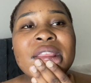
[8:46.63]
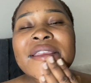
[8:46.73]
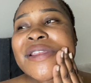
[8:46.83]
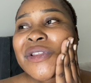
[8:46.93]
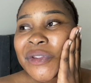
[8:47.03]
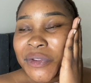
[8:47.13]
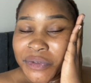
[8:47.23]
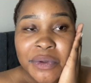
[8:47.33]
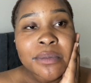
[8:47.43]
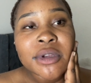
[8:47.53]
I don't use
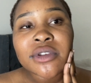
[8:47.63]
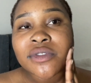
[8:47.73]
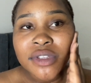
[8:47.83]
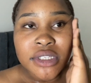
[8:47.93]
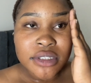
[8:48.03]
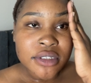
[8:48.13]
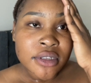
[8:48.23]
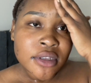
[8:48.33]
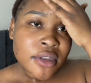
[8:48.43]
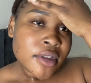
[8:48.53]
too much of this
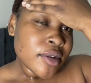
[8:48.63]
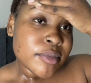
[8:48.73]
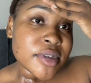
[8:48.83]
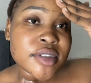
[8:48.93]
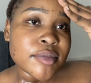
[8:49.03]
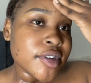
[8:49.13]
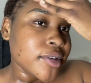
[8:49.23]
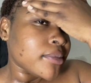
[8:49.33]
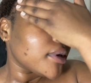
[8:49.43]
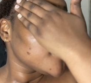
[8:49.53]
because I'm going to
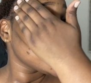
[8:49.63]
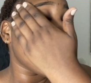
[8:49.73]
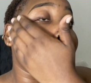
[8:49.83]
bed.